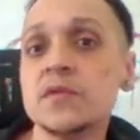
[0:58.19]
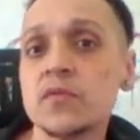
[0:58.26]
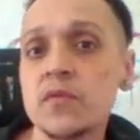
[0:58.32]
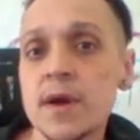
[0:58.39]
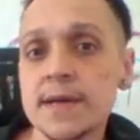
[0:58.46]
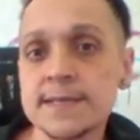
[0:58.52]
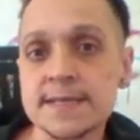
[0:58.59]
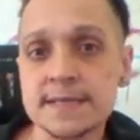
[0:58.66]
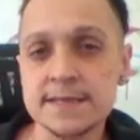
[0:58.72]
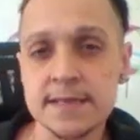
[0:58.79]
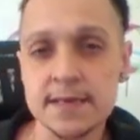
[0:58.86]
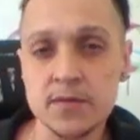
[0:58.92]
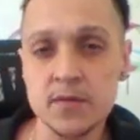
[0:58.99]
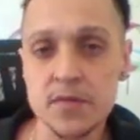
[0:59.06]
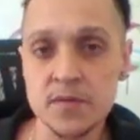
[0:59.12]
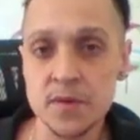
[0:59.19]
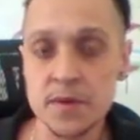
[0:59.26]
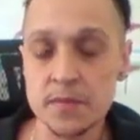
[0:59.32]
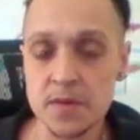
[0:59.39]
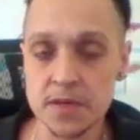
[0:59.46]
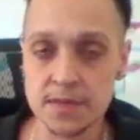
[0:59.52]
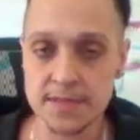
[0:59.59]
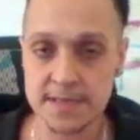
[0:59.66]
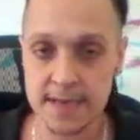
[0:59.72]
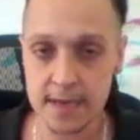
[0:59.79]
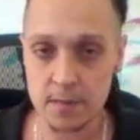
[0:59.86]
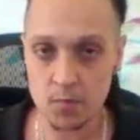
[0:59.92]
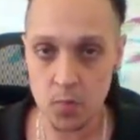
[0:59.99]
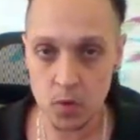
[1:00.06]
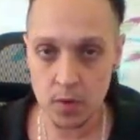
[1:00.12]
and your rising sign with me, because I
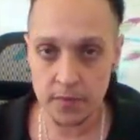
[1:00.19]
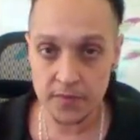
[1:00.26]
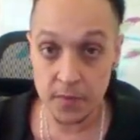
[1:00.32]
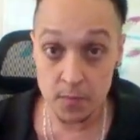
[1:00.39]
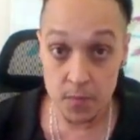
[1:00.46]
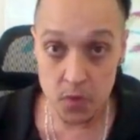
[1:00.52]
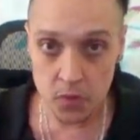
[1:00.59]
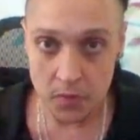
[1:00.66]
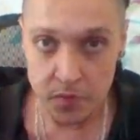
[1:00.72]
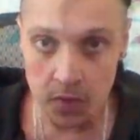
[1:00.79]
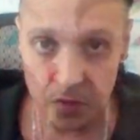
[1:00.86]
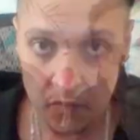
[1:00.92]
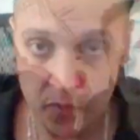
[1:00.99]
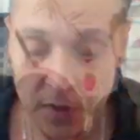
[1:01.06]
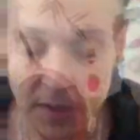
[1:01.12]
am more of a moon